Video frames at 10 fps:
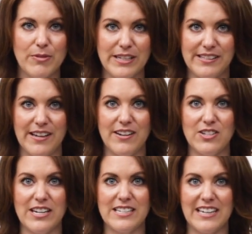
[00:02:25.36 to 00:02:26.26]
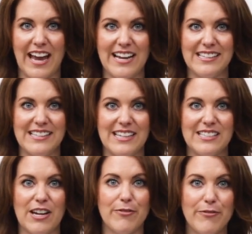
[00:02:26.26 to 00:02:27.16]
Research indicates
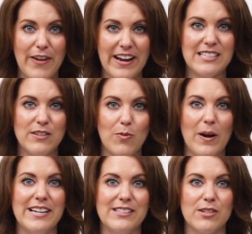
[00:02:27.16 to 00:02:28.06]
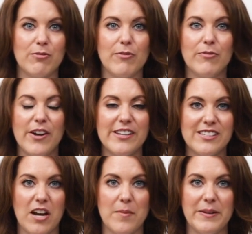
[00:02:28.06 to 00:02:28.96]
that effective ways to
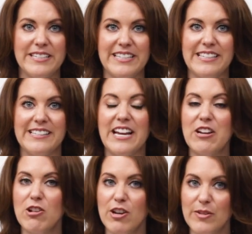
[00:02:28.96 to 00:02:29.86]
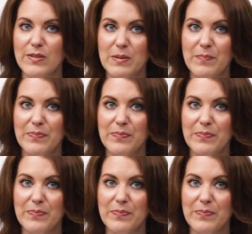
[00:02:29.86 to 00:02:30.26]
reverse diabetes include